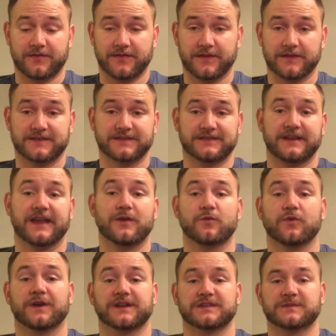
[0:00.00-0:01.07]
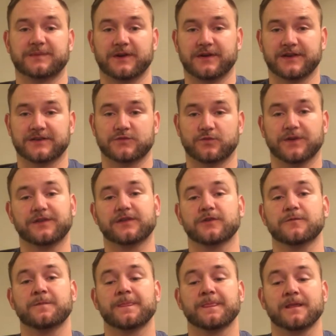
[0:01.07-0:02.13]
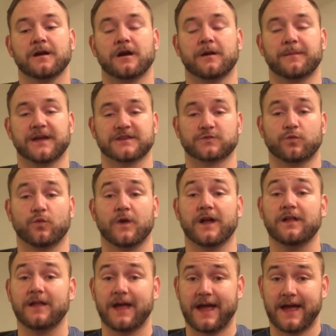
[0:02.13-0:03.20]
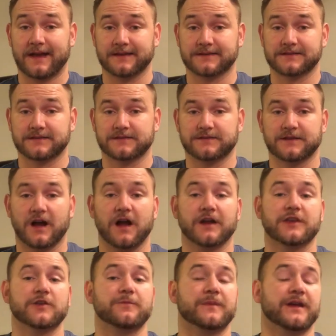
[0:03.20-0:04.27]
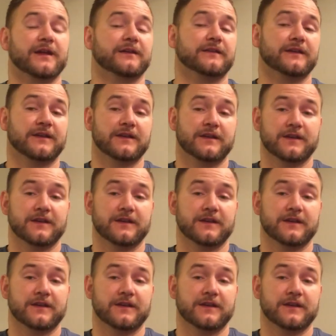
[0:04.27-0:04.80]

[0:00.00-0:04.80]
this day one experience with you um, as well as document